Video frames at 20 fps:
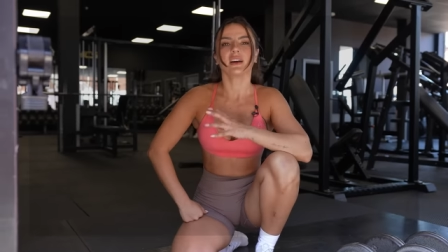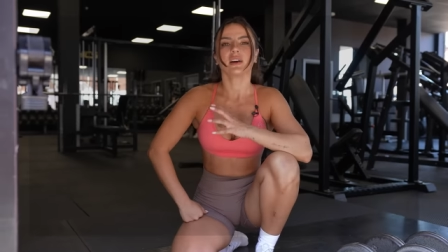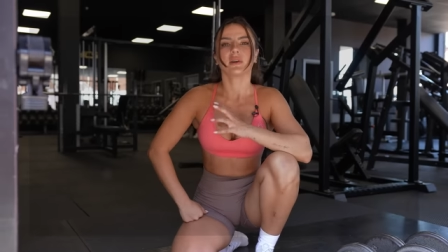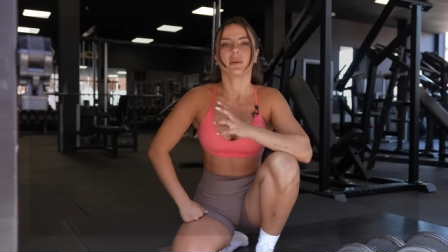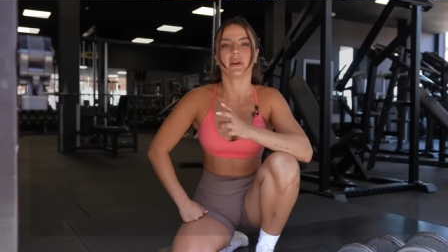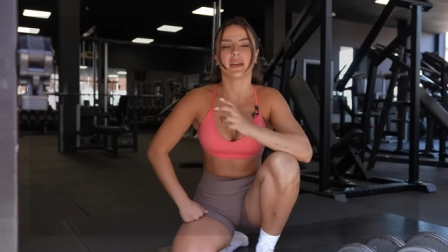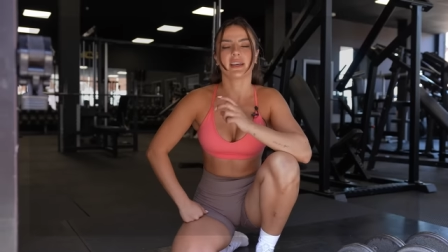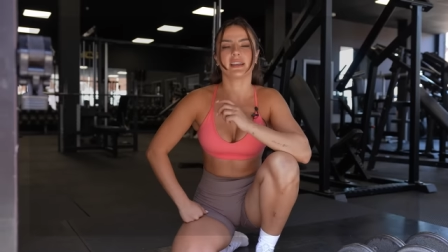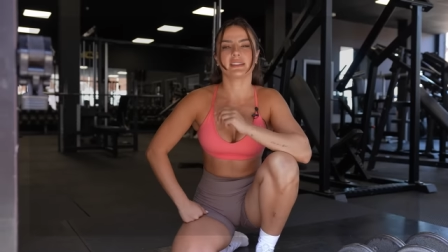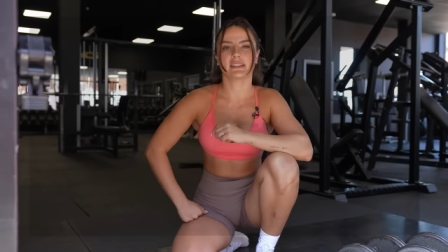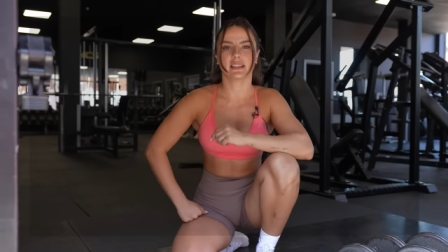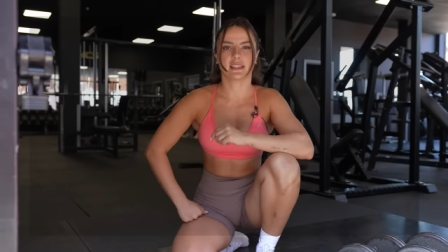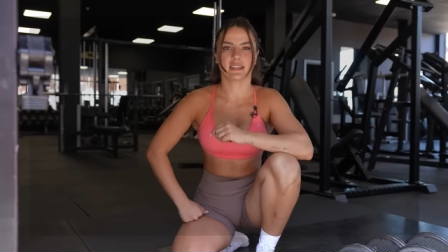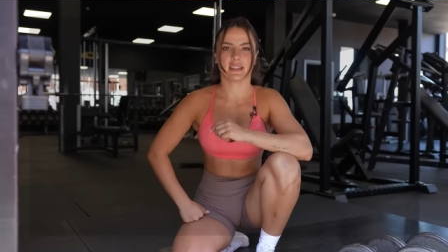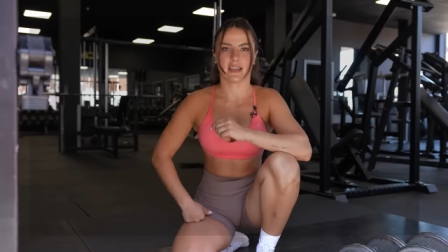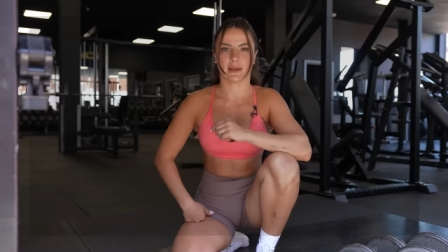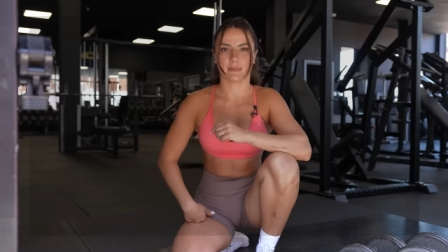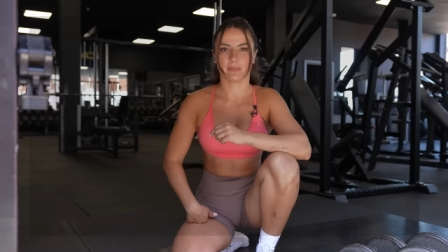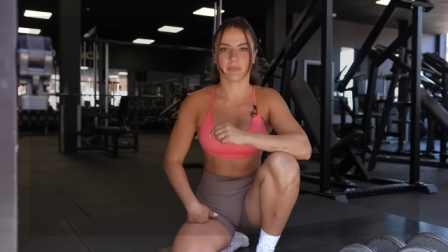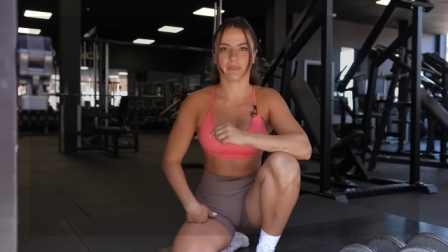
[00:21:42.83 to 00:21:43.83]
Well, here's the
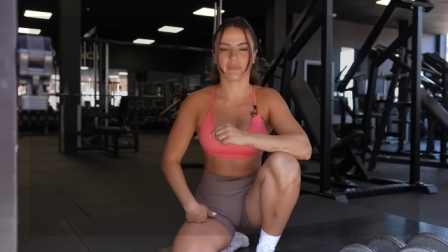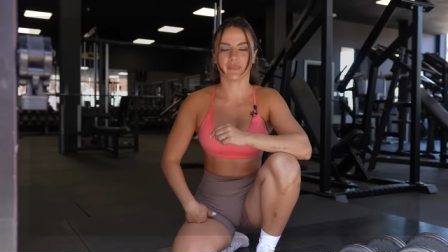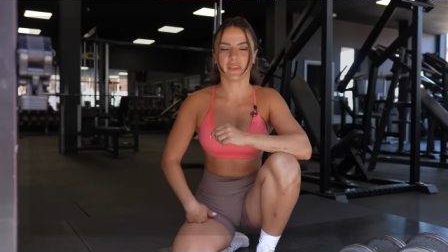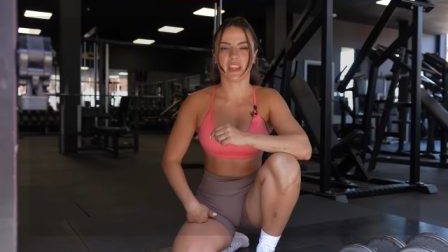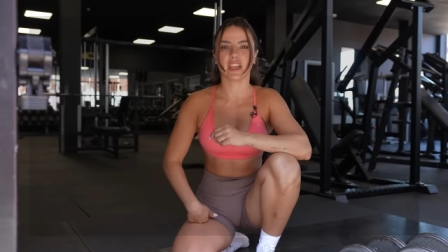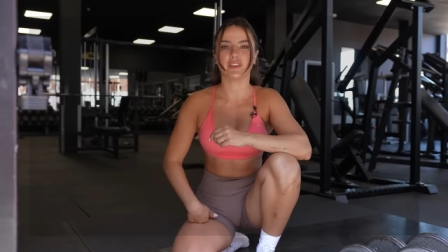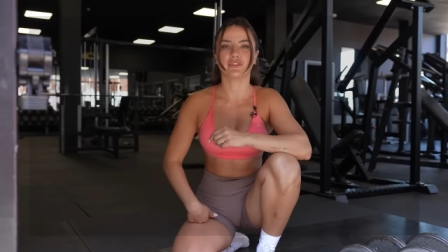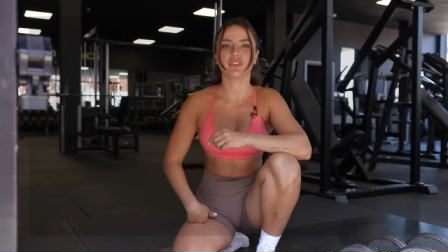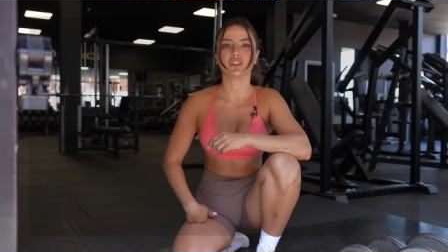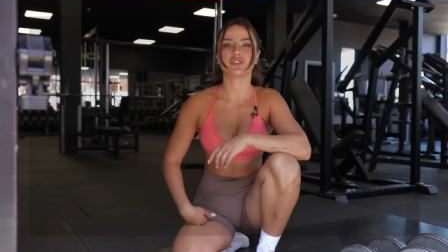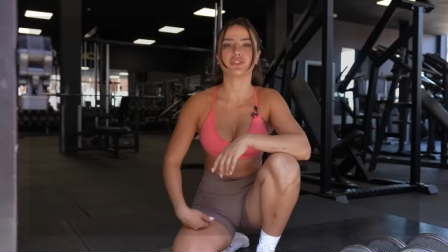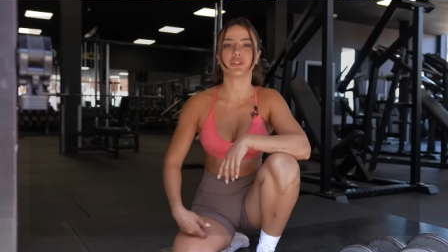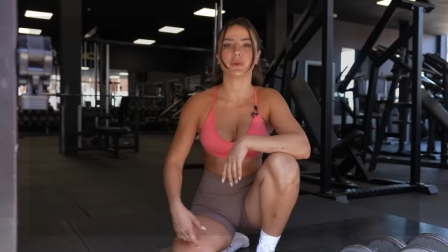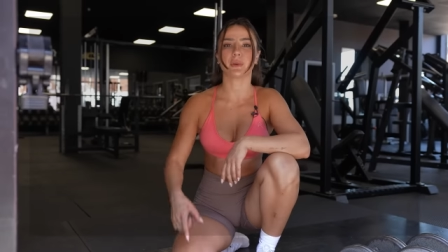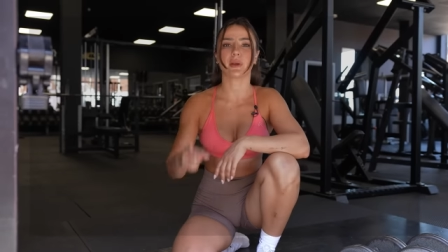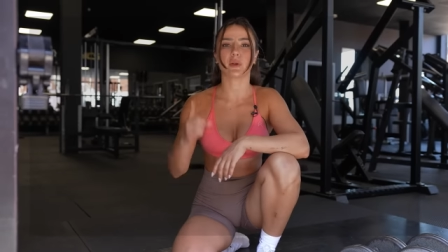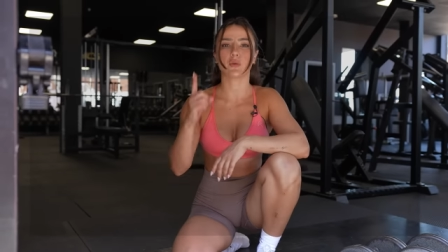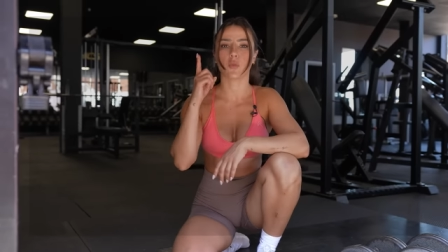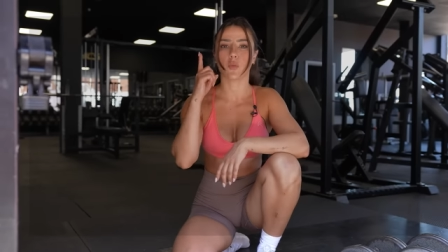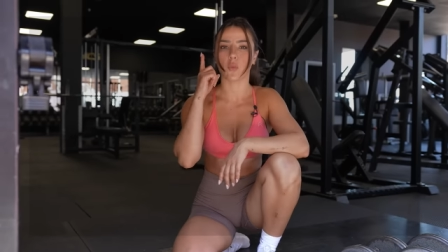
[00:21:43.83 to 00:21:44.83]
thing. If you're
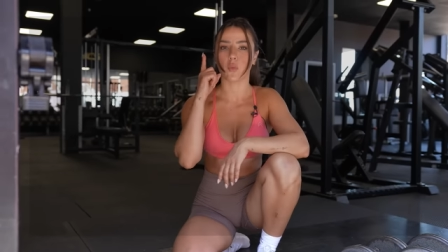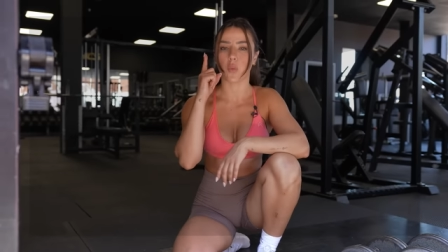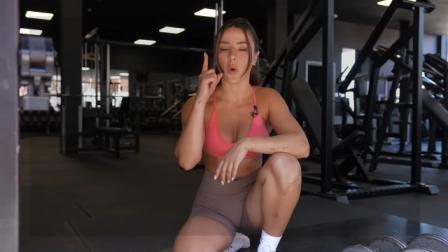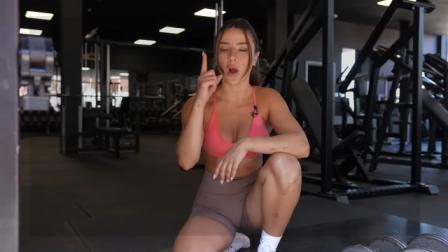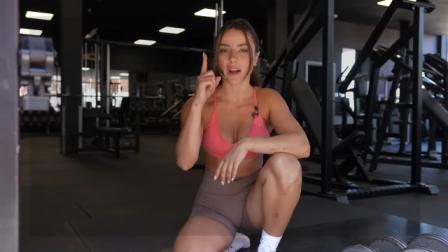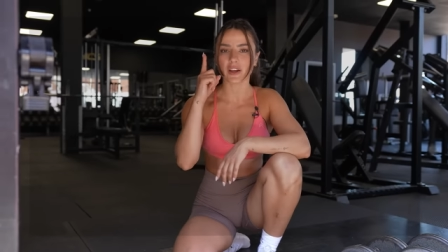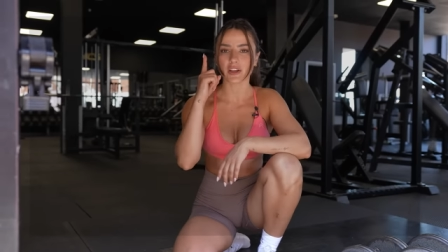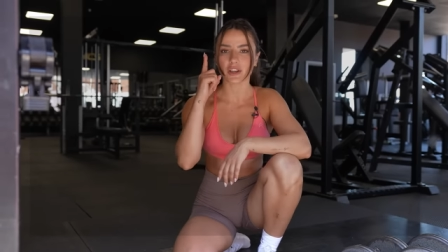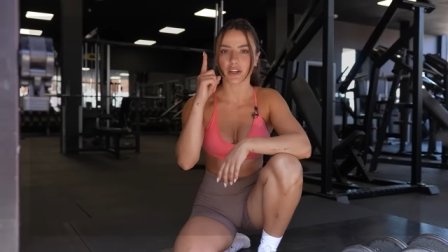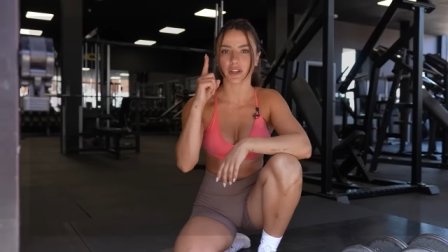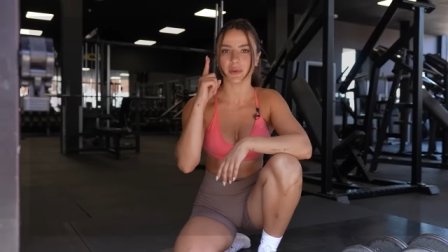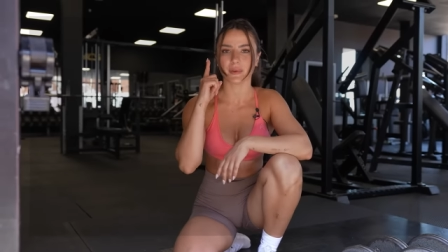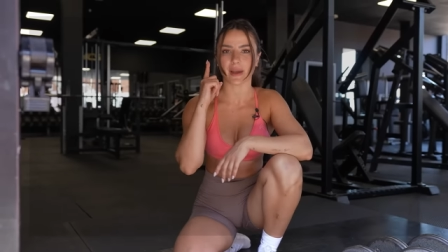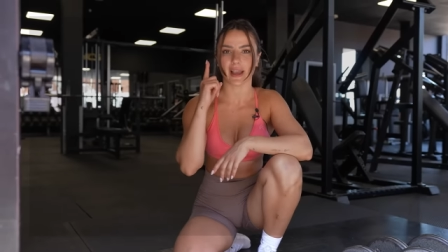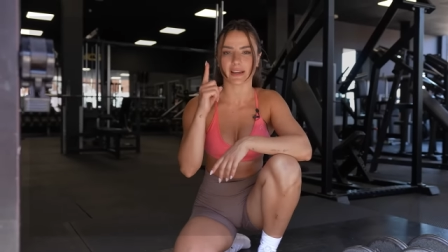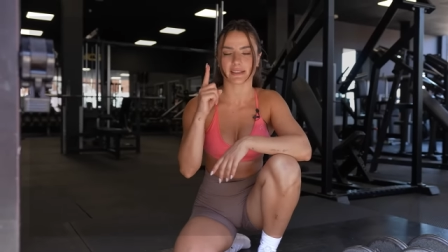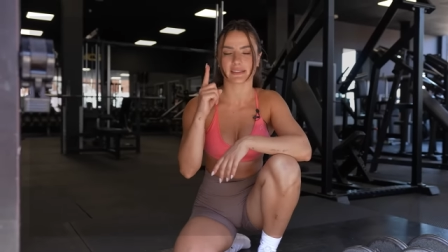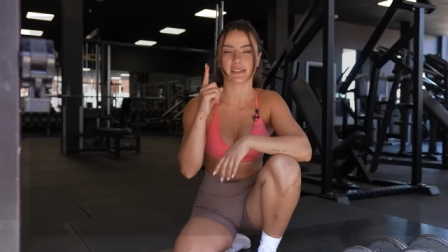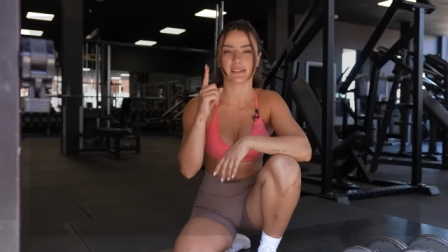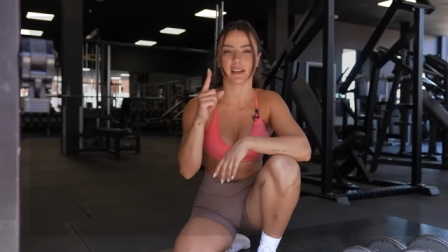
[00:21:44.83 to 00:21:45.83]
doing one glute
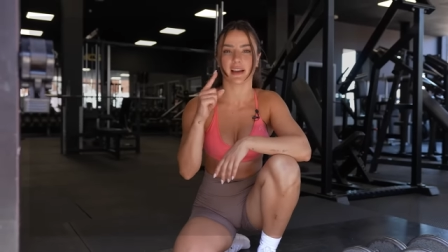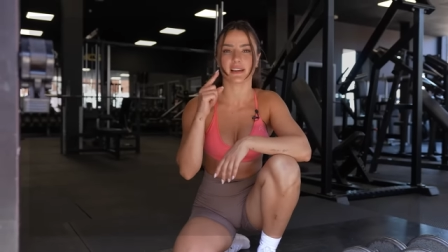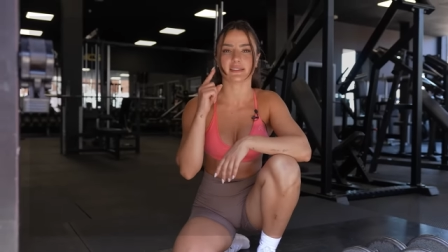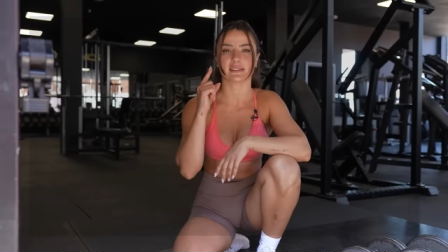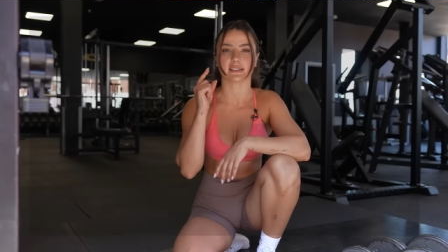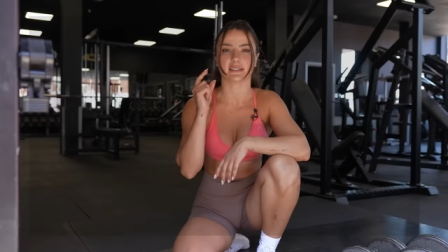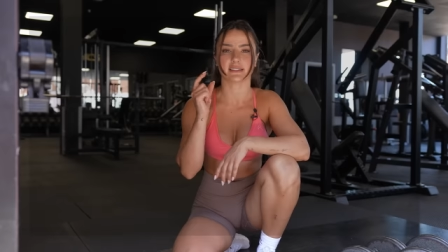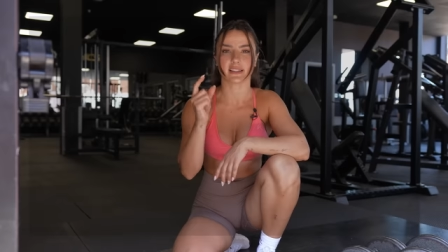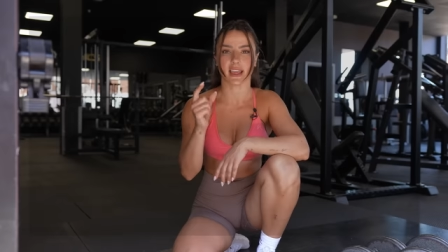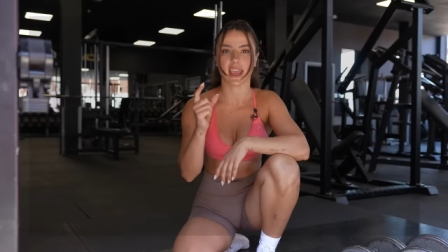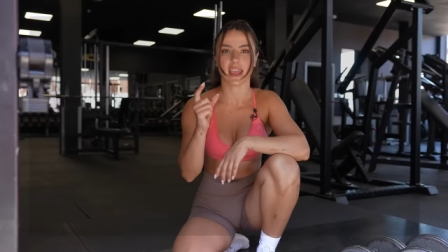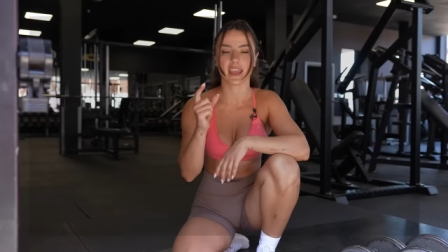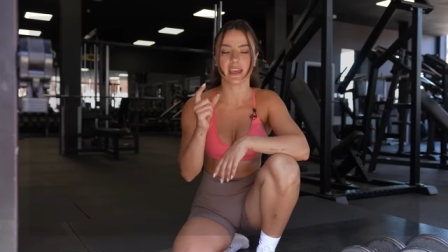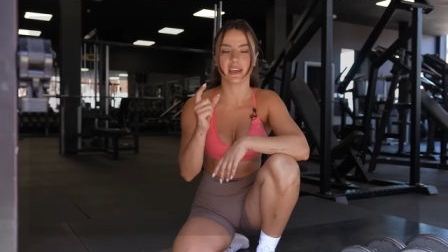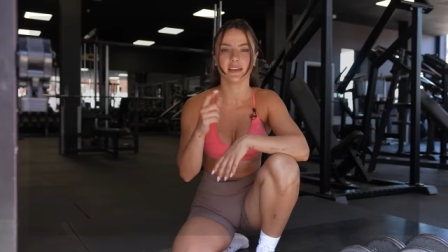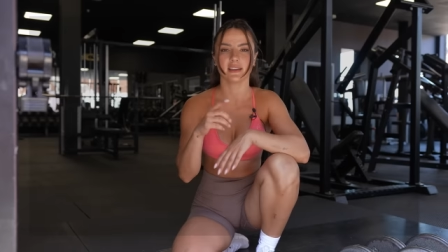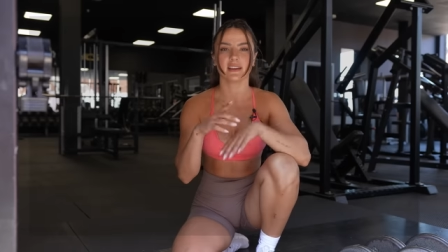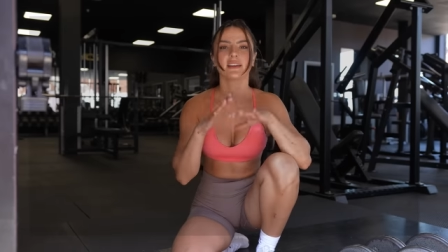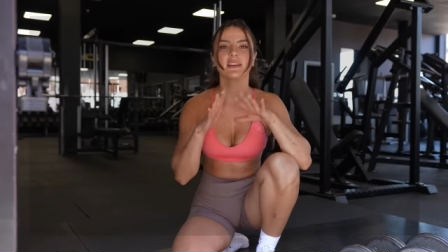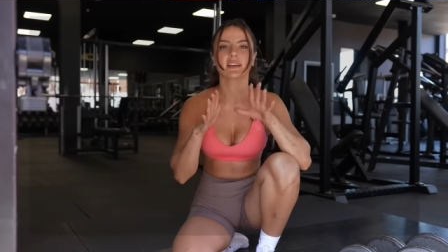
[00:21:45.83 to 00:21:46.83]
exercise a day,